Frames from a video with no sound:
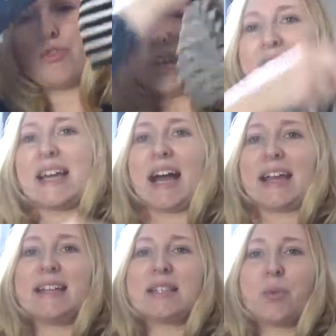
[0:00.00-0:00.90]
really
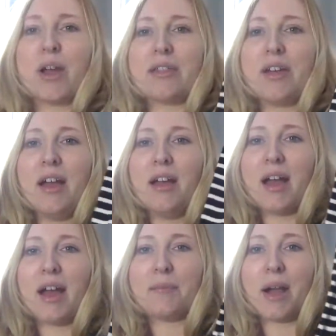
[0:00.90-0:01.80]
nice with
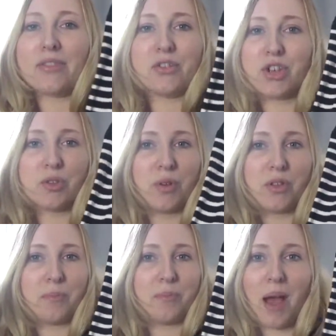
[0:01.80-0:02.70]
either just
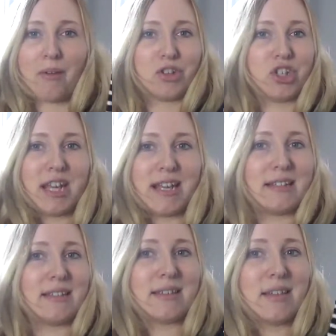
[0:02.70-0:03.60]
with a pair of
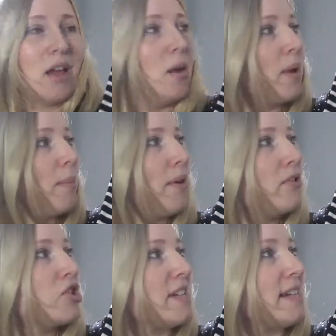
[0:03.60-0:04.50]
jeans, black
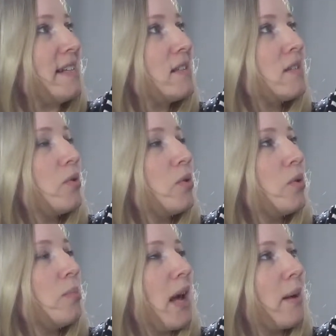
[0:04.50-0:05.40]
pair of jeans,
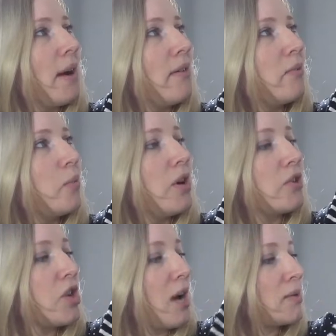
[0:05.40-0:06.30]
or black pair of
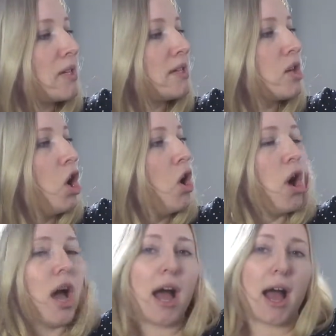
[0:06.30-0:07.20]
work trousers.
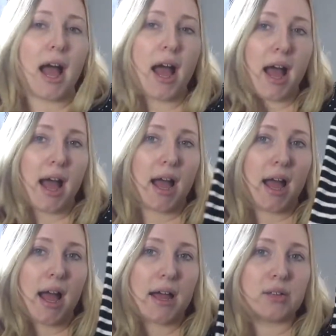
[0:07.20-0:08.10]

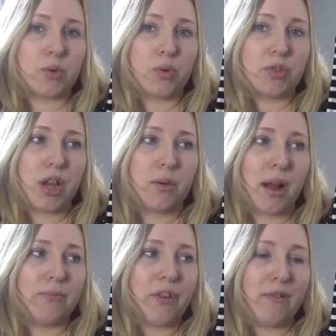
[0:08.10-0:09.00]
And also
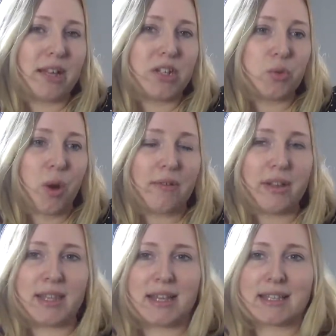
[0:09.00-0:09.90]
I'm very into
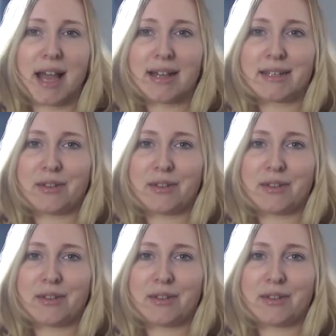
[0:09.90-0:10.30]
wearing these kind